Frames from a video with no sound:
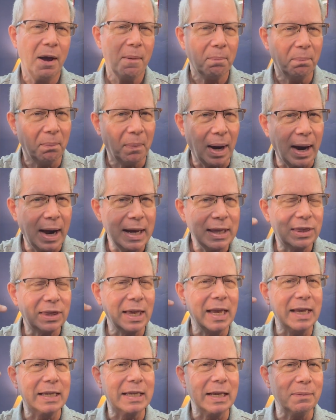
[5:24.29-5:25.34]
my
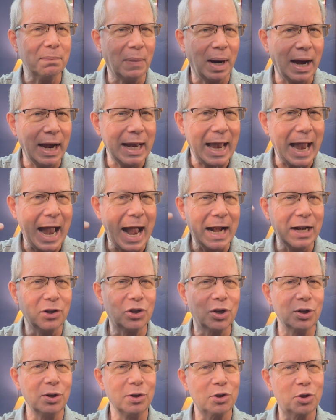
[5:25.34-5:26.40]
thinking, my
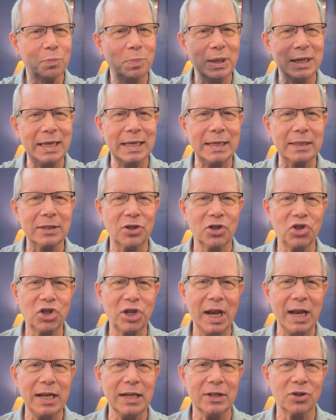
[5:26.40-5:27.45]
attitudes begin to
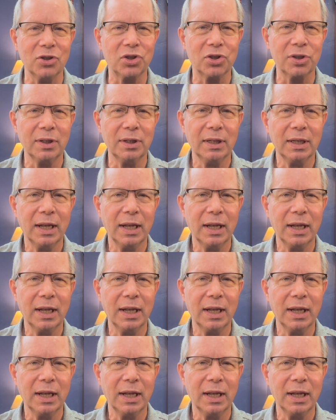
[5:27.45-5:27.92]
change.